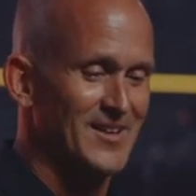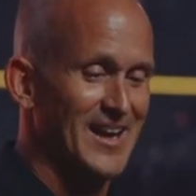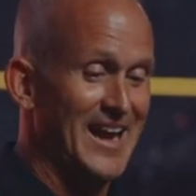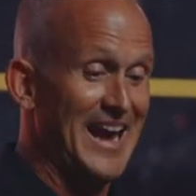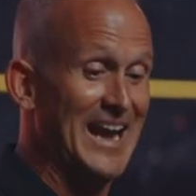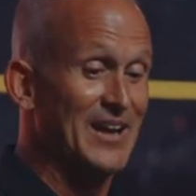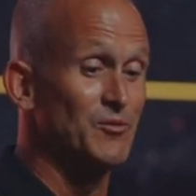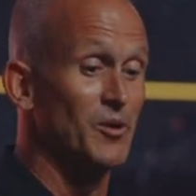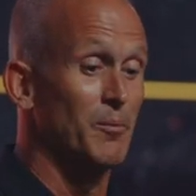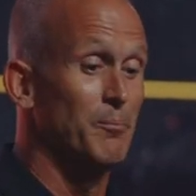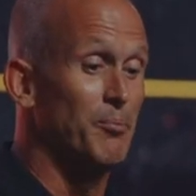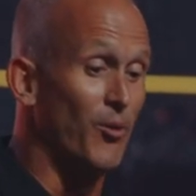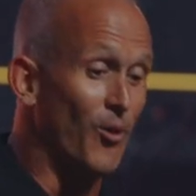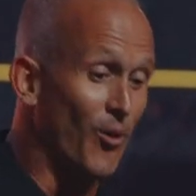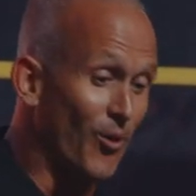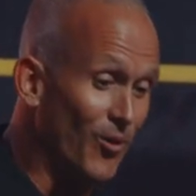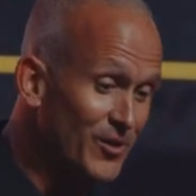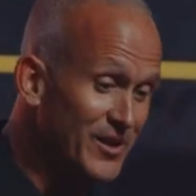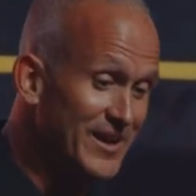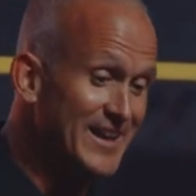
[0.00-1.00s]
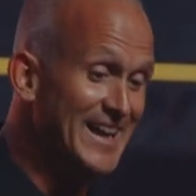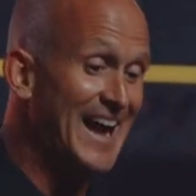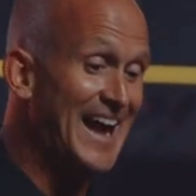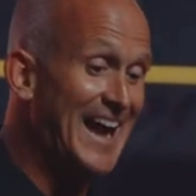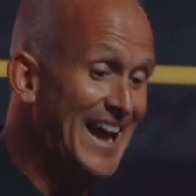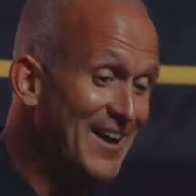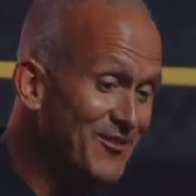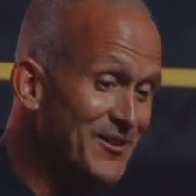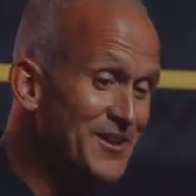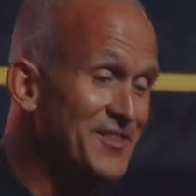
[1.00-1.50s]
and reported
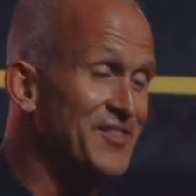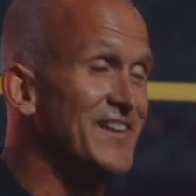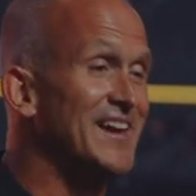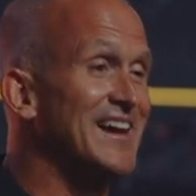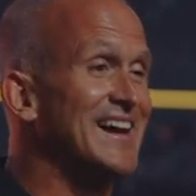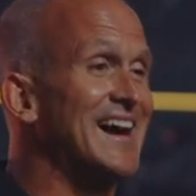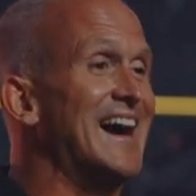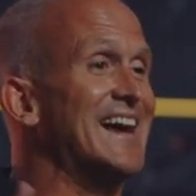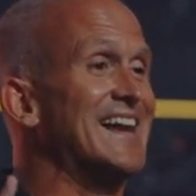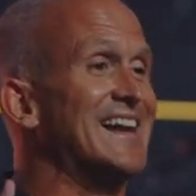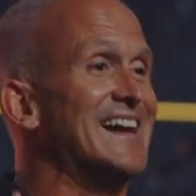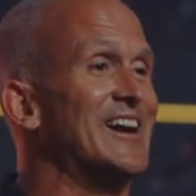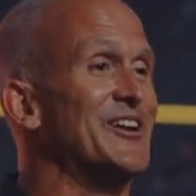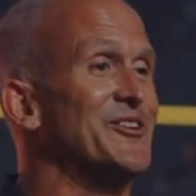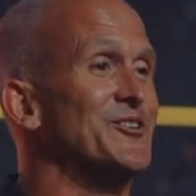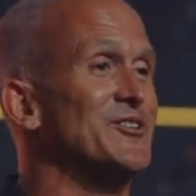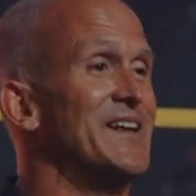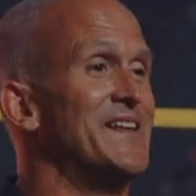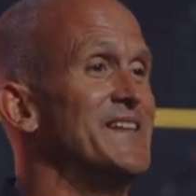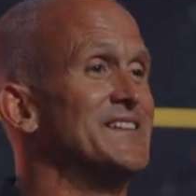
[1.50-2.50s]
everything, and I underline